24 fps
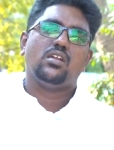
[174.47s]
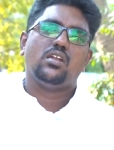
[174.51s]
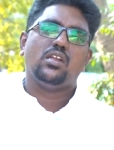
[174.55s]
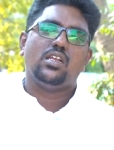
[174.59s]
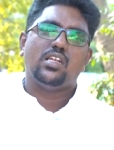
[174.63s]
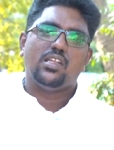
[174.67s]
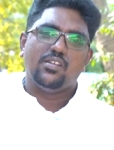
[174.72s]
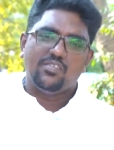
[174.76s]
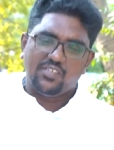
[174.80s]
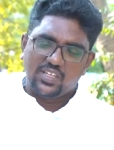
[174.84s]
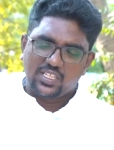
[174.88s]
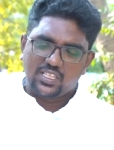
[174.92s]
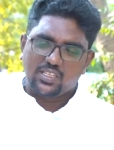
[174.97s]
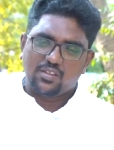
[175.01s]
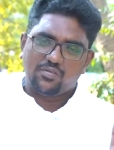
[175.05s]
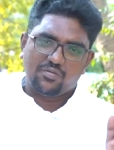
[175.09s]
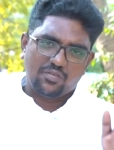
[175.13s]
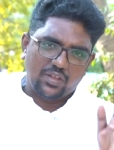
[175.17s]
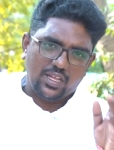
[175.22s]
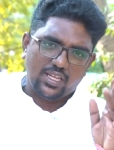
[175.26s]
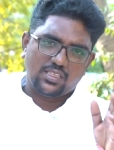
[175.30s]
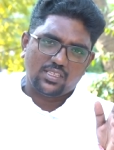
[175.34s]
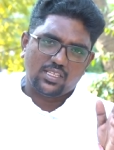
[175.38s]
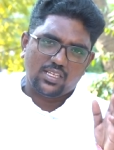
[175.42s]
living the
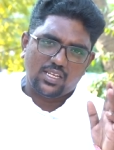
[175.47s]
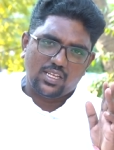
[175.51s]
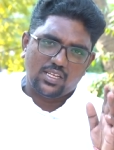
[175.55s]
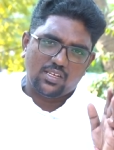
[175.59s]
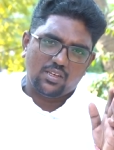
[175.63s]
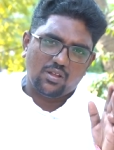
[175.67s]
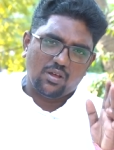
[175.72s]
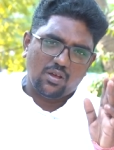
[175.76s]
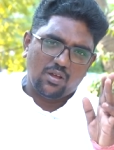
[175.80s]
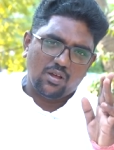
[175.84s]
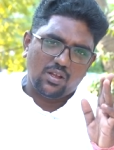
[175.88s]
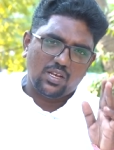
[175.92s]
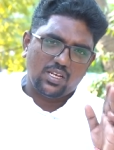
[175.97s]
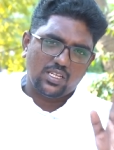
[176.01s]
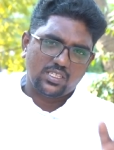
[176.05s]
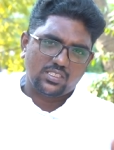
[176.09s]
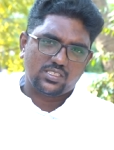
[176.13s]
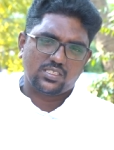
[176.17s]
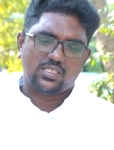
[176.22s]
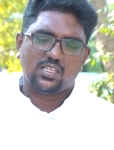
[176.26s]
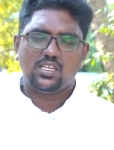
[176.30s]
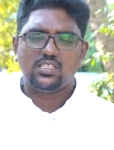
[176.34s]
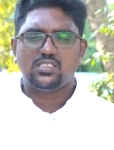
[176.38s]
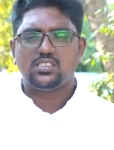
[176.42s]
faith in all
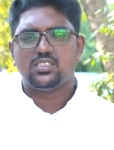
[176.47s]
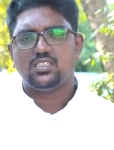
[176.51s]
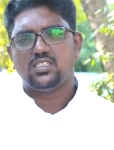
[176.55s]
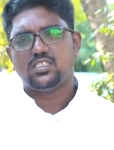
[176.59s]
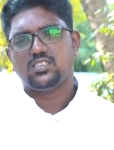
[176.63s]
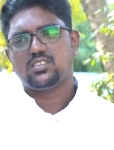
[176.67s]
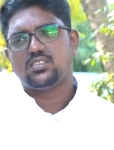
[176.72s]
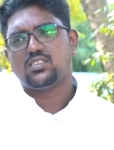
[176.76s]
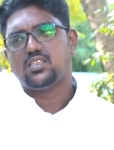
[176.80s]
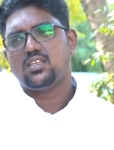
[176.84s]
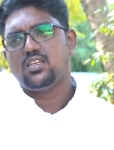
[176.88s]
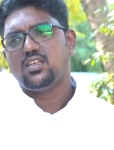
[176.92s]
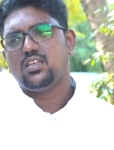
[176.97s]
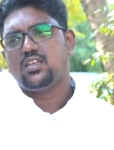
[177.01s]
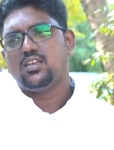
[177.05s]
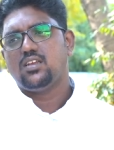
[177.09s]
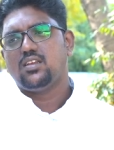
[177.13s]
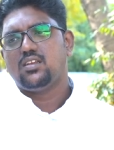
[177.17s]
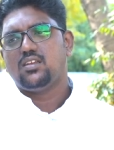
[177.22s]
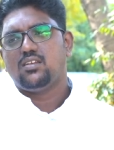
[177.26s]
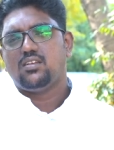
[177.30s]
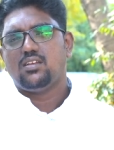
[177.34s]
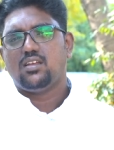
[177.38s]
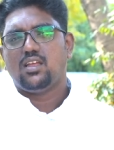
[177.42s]
its richness.
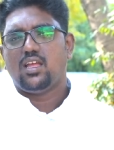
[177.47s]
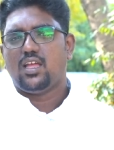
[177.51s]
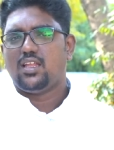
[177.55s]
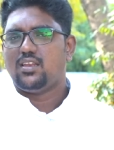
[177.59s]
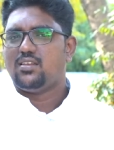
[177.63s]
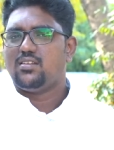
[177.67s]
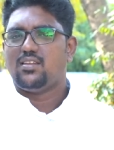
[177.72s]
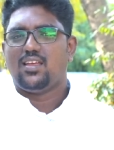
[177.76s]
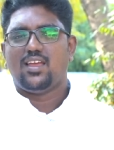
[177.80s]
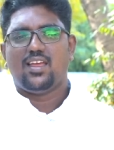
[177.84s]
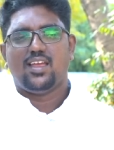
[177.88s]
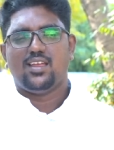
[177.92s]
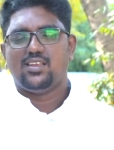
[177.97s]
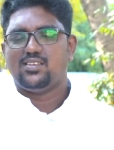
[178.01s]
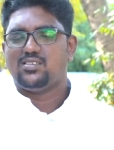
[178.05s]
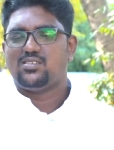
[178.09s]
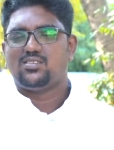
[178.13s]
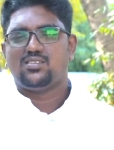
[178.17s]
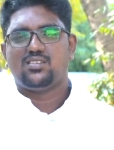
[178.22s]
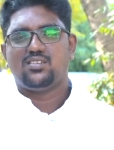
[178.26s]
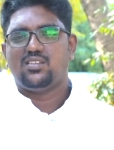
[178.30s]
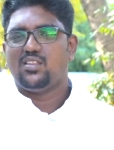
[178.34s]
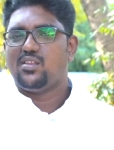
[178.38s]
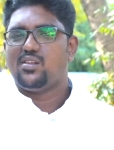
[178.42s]
And
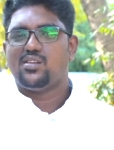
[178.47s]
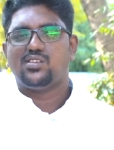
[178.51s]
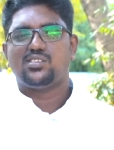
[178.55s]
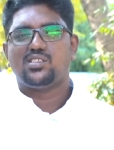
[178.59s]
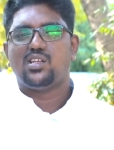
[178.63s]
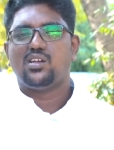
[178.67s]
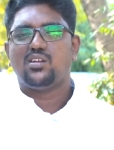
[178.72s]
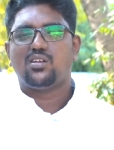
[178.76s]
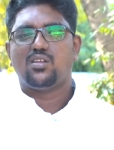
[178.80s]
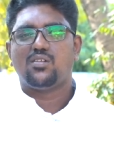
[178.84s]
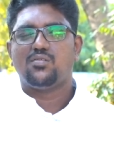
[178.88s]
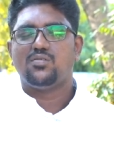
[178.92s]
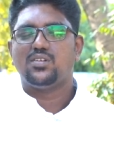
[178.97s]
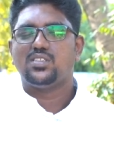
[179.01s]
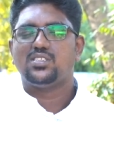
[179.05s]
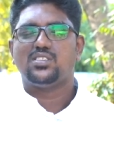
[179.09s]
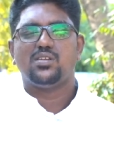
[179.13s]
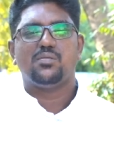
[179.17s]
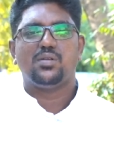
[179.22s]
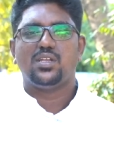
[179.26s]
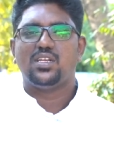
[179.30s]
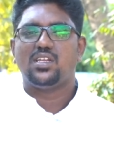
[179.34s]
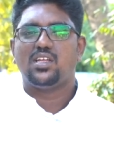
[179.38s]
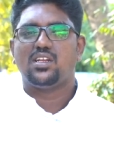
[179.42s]
as the result of which,
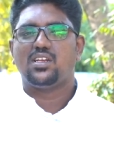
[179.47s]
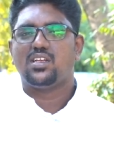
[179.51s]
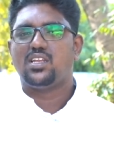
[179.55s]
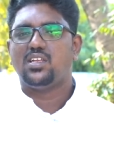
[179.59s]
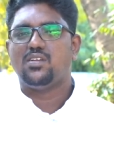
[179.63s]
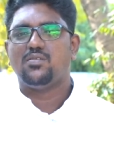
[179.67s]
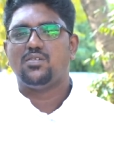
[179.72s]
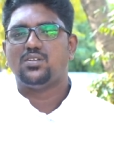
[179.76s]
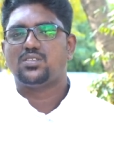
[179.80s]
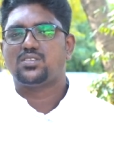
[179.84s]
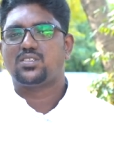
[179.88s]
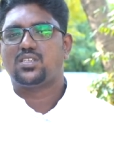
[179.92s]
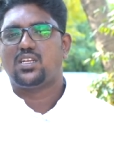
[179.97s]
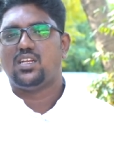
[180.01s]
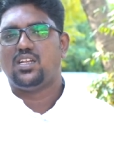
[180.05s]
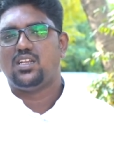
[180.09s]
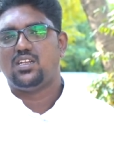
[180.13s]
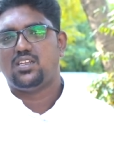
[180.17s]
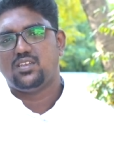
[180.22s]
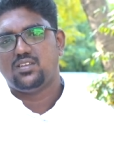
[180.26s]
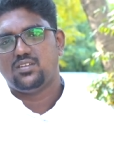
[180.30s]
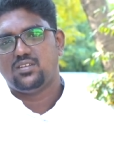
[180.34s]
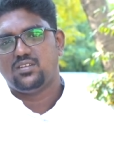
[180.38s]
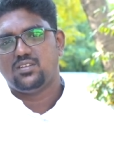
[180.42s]
immediately he was
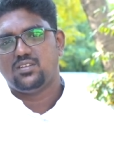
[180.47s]
killed.